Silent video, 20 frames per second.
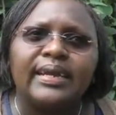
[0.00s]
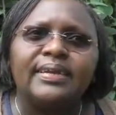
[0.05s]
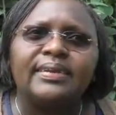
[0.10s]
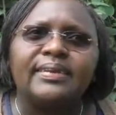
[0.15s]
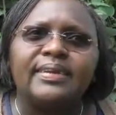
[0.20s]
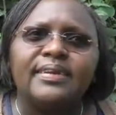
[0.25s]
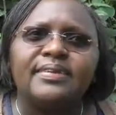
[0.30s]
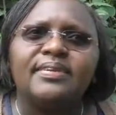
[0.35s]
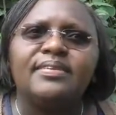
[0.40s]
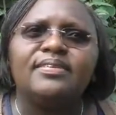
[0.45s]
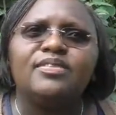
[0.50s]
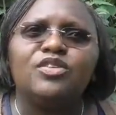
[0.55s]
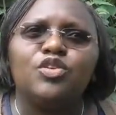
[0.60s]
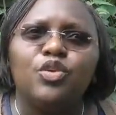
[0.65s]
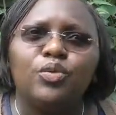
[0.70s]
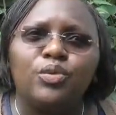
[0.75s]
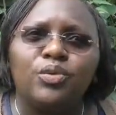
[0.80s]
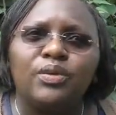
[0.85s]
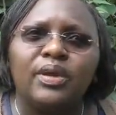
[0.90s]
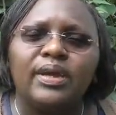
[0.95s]
and it is
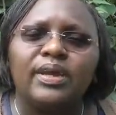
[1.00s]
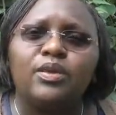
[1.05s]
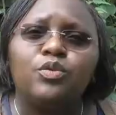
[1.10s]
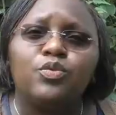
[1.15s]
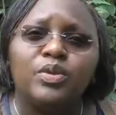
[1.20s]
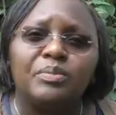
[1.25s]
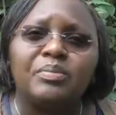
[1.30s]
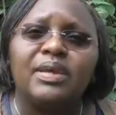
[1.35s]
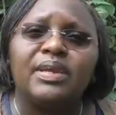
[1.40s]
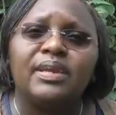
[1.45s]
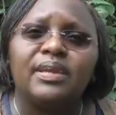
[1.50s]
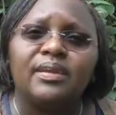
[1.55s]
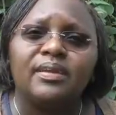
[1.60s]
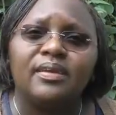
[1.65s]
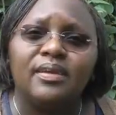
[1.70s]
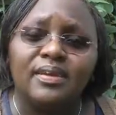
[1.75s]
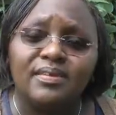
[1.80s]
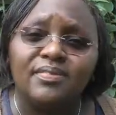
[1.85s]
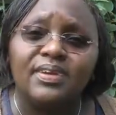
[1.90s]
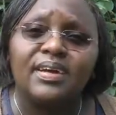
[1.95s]
known, and women
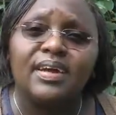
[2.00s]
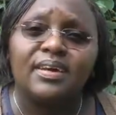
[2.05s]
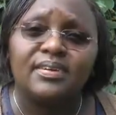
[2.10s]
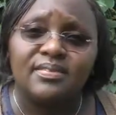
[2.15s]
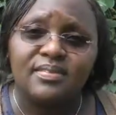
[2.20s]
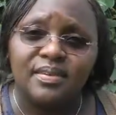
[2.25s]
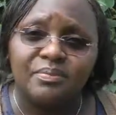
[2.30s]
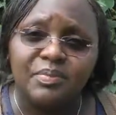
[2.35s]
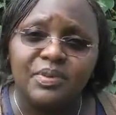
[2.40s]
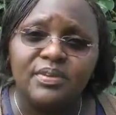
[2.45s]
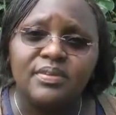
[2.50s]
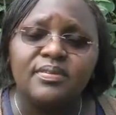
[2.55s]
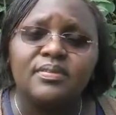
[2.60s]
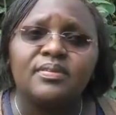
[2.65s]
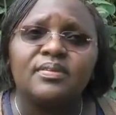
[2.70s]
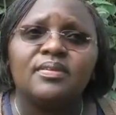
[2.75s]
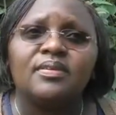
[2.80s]
even accept it.